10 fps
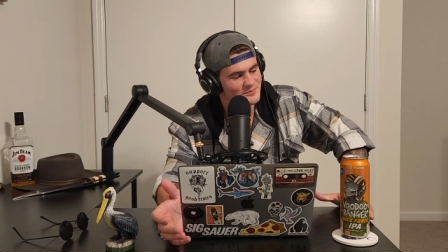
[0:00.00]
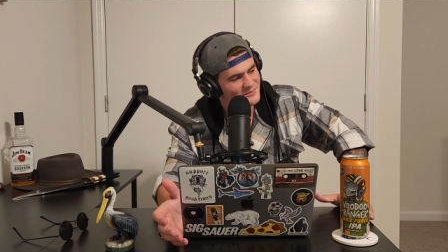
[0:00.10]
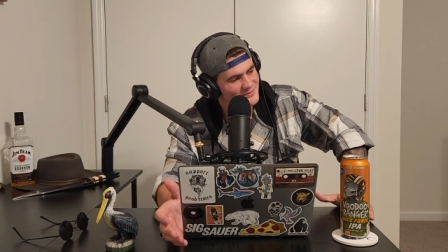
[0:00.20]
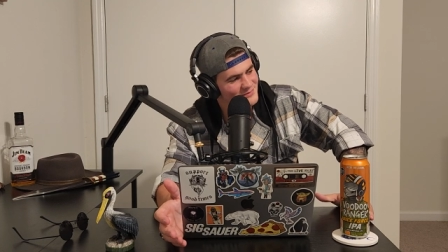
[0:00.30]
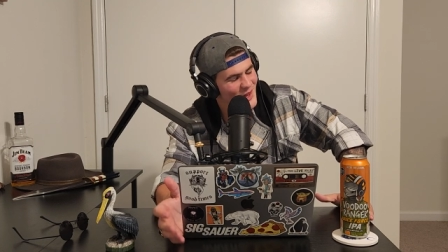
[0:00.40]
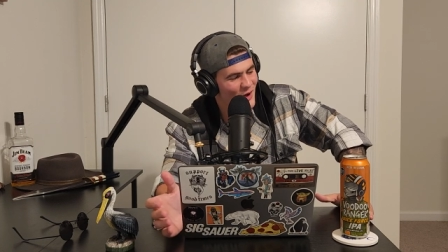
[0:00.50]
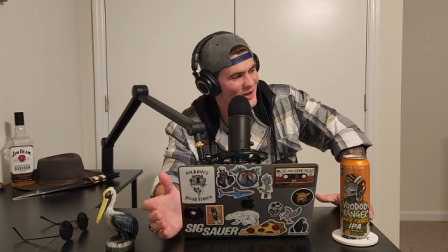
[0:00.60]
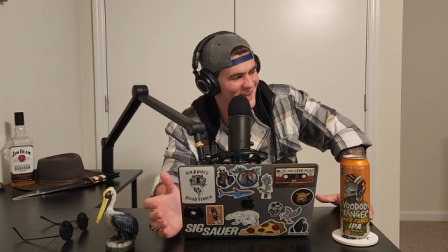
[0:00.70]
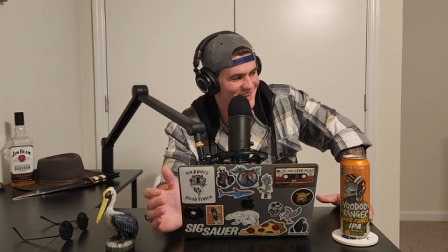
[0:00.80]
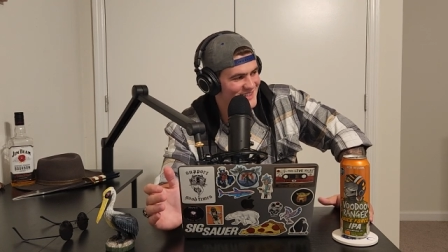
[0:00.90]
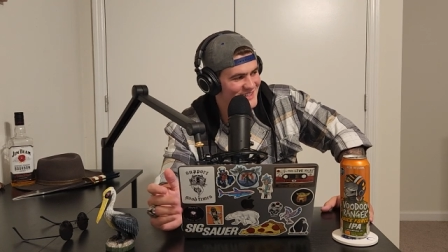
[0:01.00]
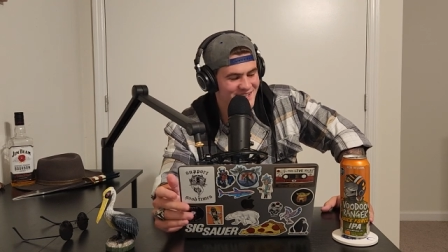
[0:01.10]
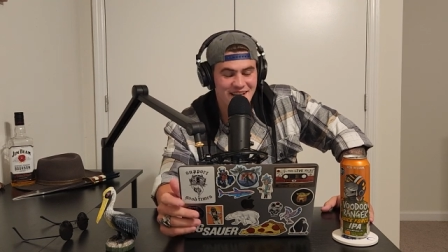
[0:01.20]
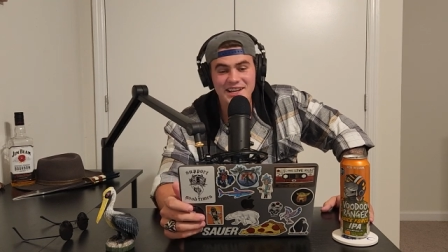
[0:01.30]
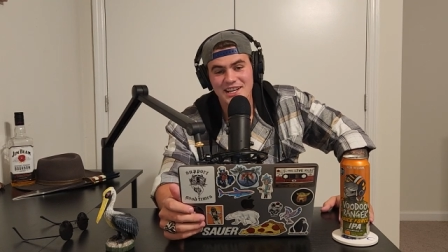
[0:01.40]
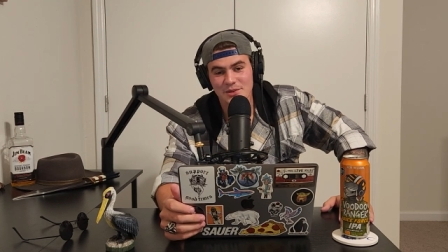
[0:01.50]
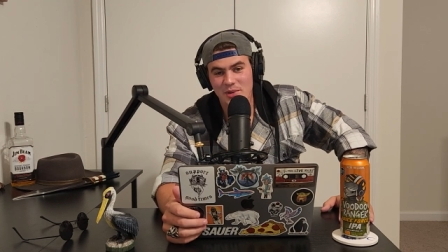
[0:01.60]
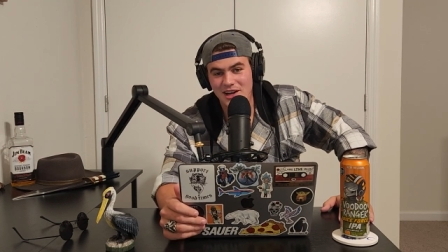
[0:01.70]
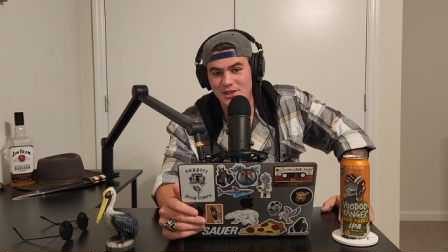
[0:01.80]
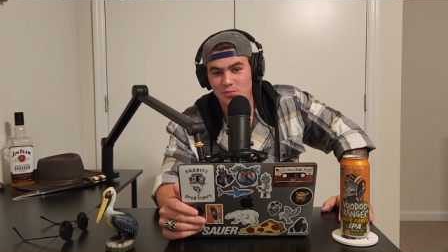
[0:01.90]
Okay. Compared
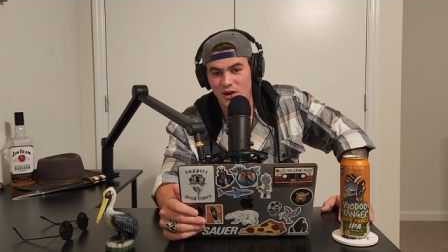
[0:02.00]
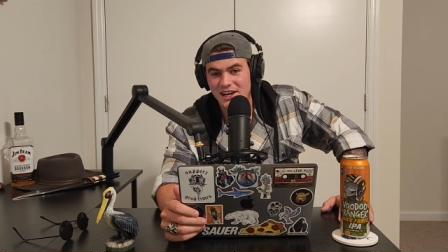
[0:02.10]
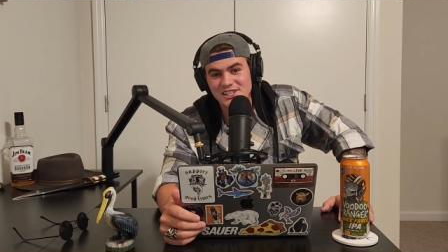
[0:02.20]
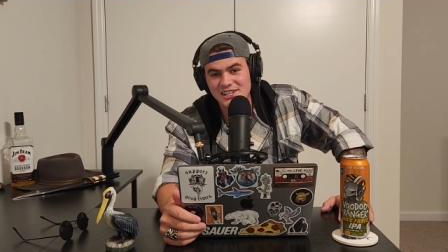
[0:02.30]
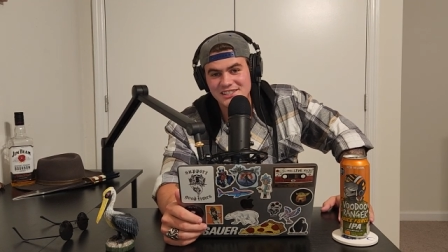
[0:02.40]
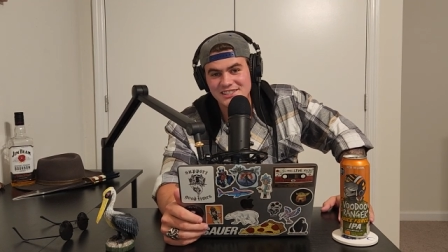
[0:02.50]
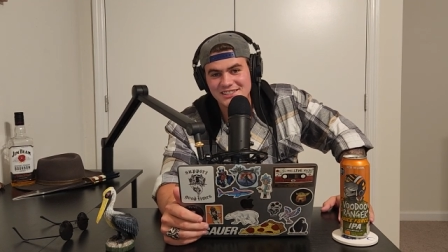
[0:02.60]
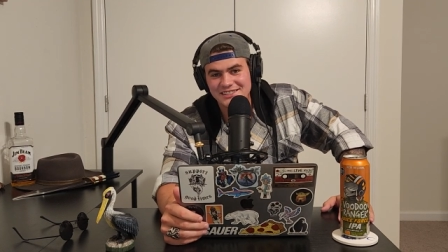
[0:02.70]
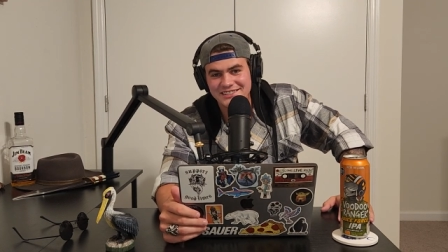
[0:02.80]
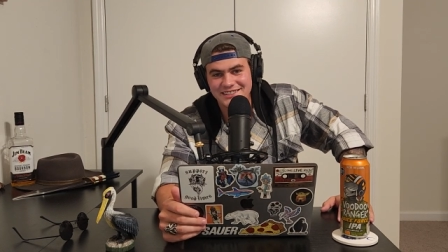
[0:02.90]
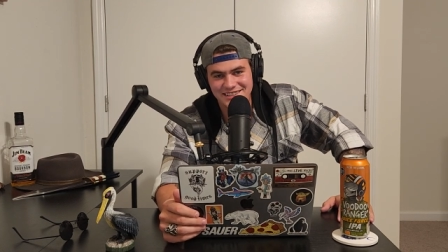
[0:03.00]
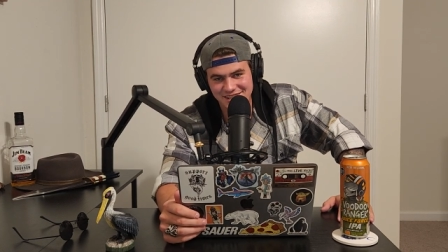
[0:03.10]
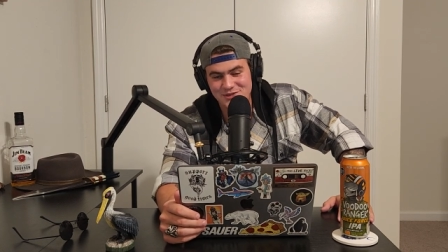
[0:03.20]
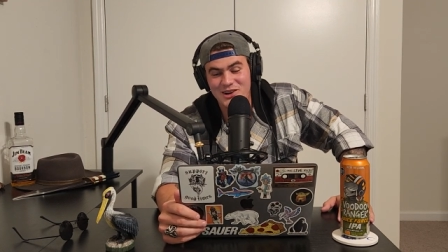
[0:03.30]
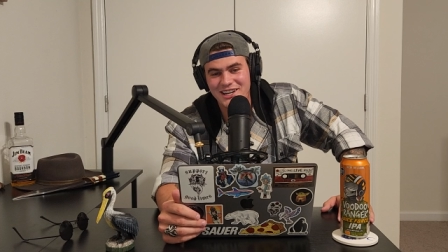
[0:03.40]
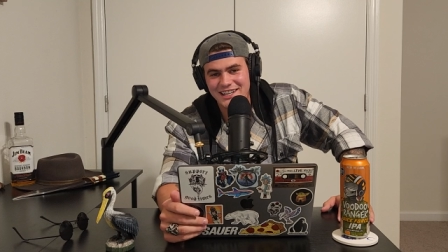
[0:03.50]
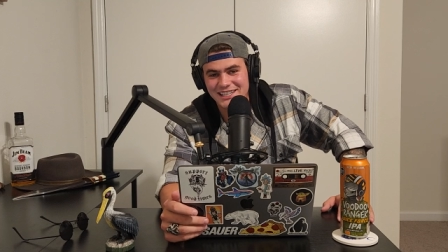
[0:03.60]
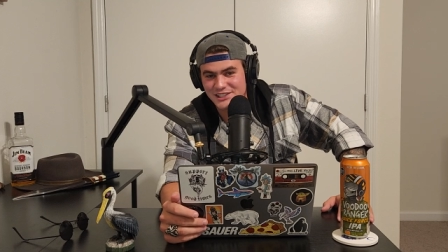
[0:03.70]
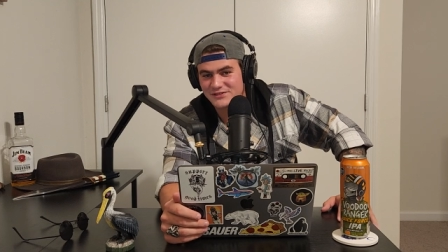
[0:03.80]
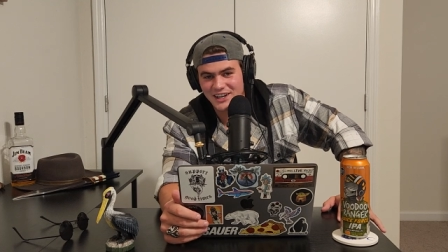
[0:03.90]
to Precious, this one is
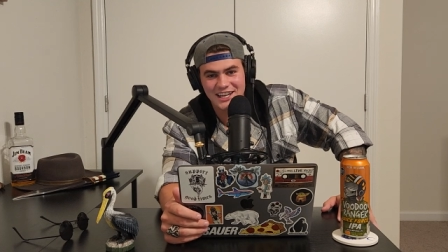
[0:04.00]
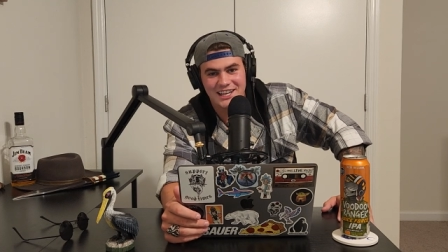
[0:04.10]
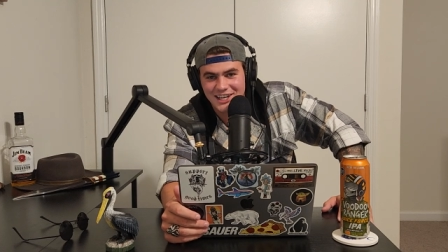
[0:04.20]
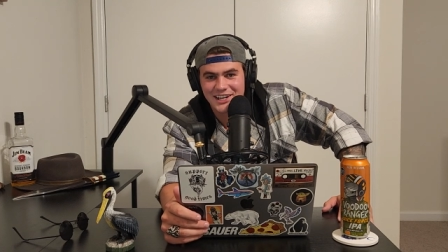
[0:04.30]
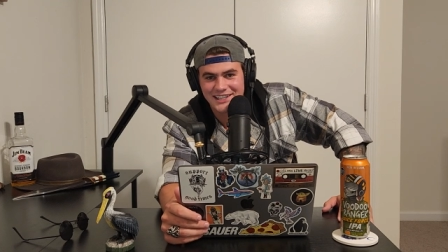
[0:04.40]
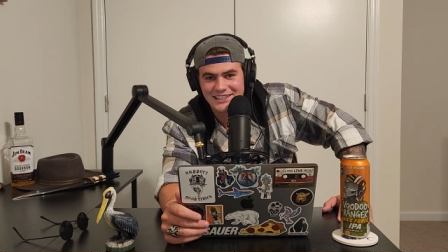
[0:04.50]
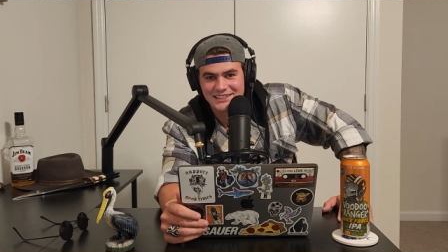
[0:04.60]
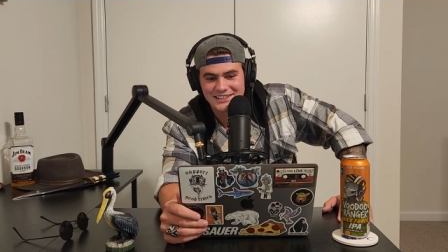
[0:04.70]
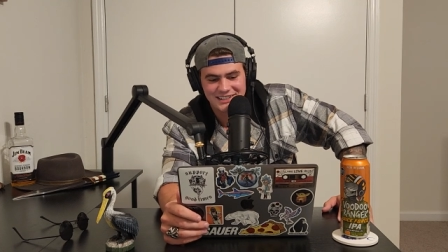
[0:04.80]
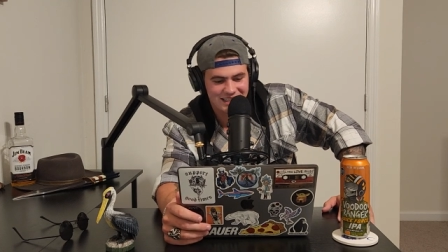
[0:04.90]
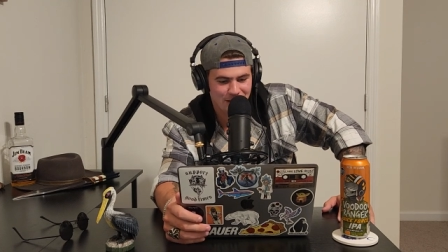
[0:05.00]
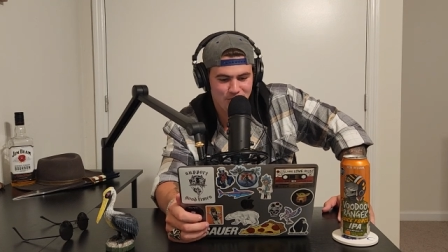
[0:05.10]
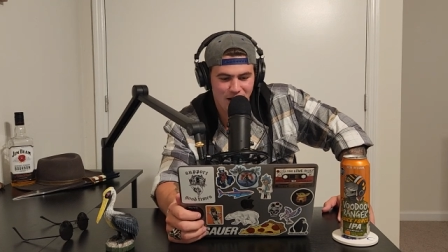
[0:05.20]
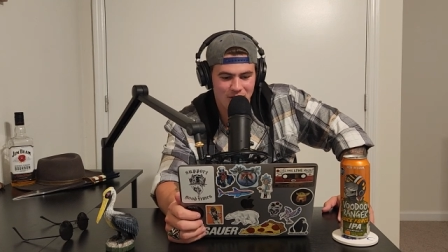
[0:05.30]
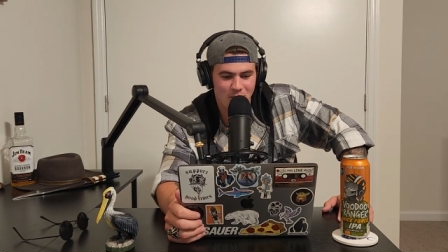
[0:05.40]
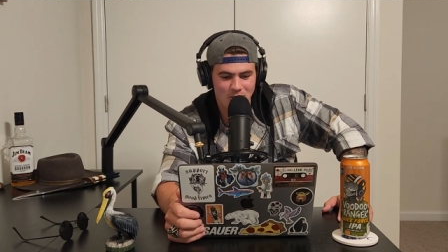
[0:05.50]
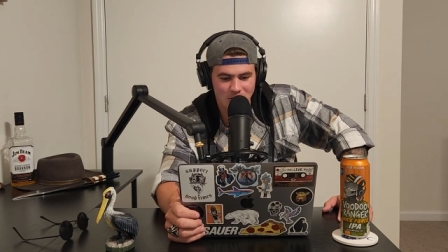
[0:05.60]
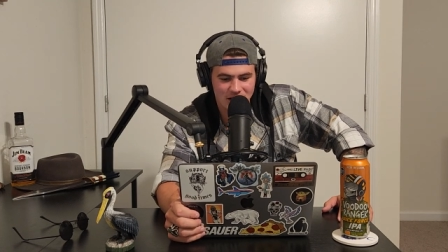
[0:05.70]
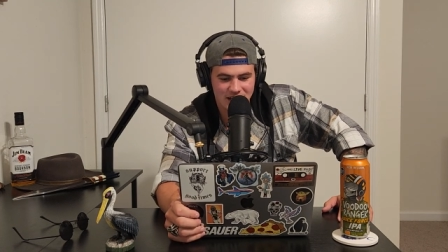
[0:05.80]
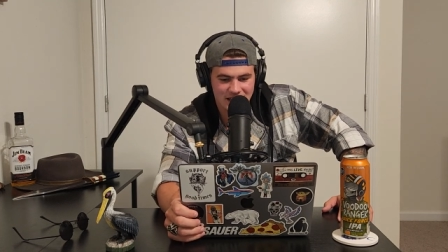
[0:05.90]
fucking good. It probably won't
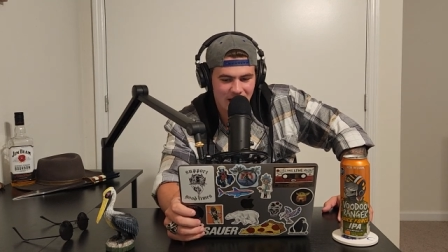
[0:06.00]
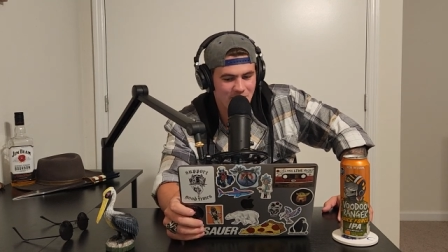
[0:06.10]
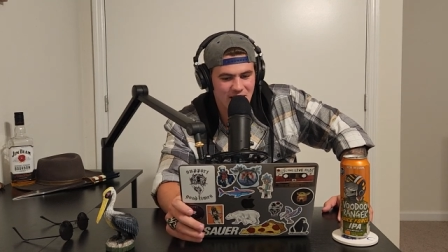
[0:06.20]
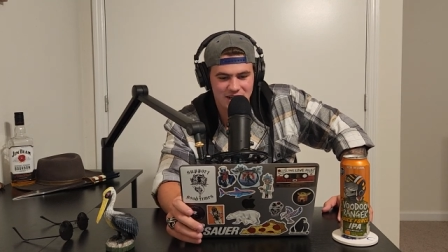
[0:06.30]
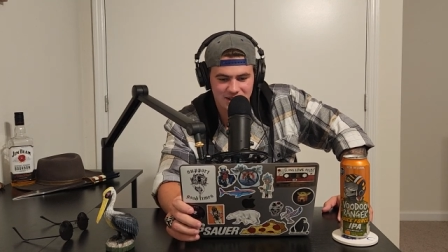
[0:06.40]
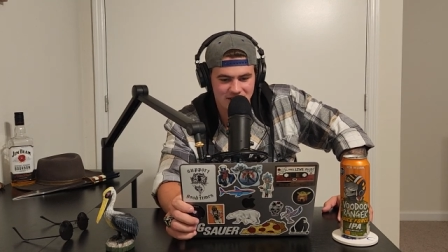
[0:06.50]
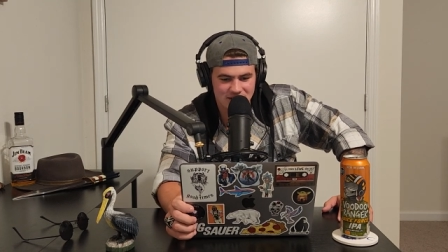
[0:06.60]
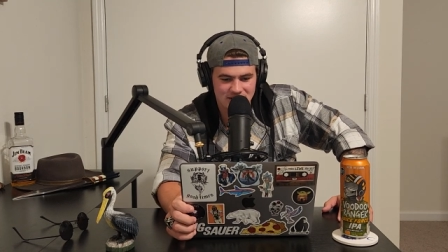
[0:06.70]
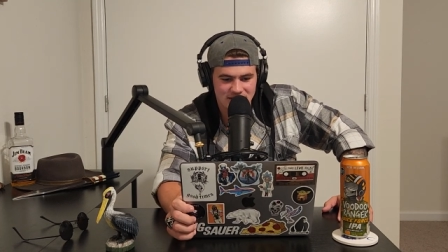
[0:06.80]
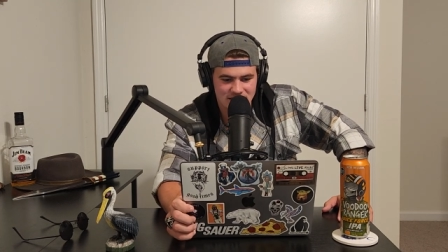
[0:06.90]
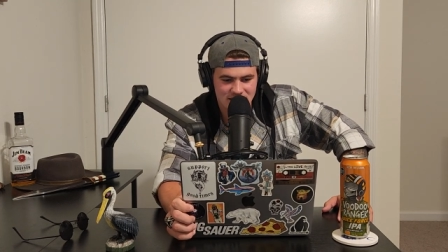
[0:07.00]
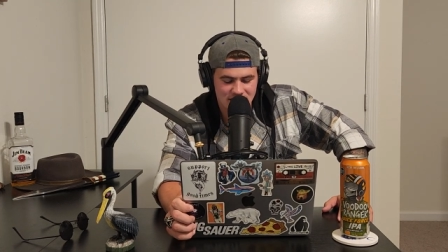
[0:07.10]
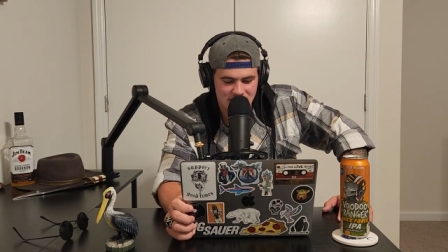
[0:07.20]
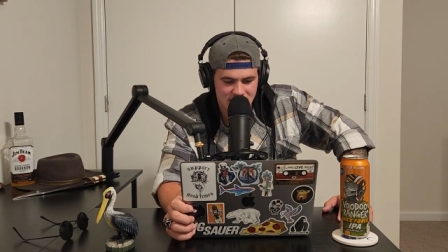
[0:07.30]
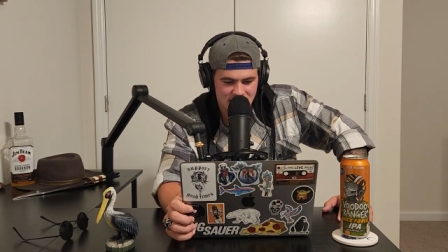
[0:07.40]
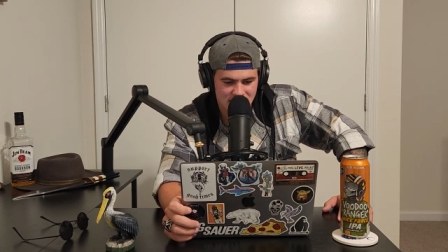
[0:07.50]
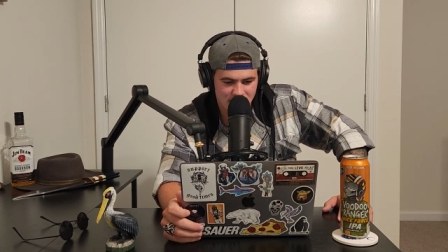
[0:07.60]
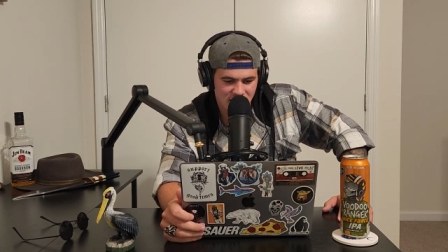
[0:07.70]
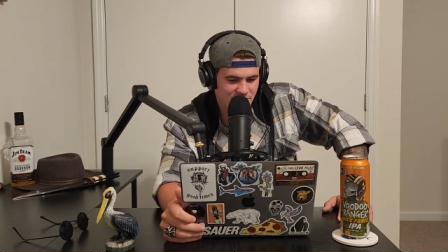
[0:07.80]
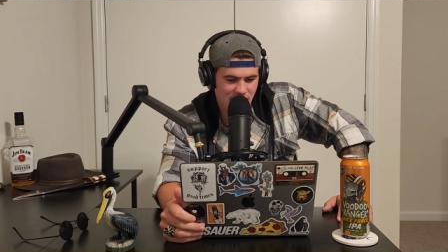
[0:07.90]
work. I'm not a girl. I'm not
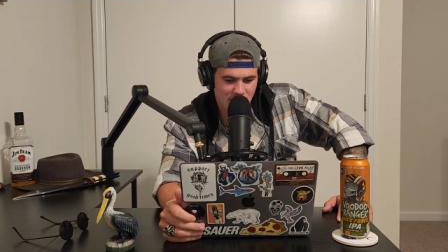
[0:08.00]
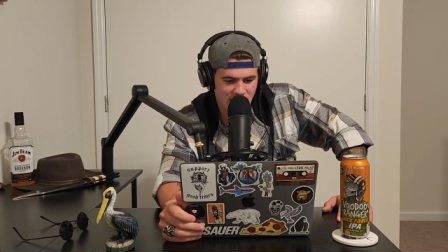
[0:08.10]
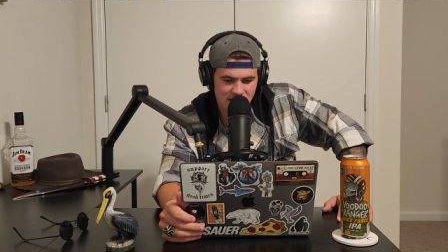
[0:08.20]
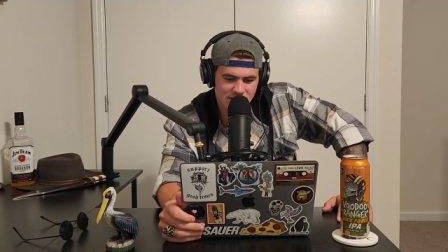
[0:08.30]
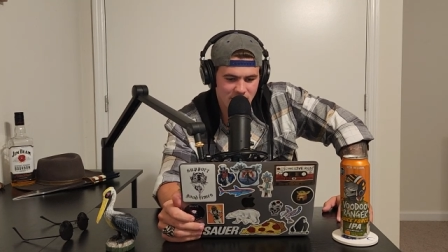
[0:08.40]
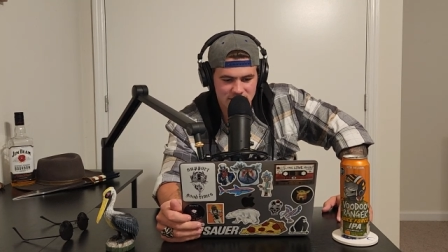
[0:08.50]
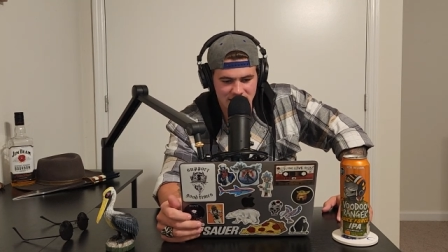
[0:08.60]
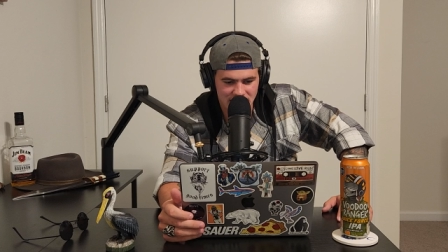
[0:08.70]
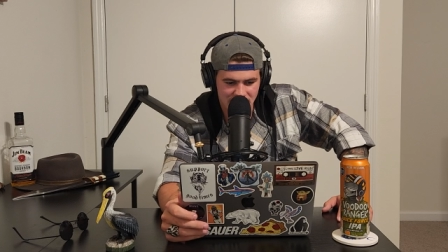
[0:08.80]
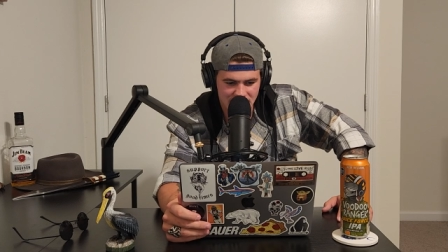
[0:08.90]
female. I don't know what they like.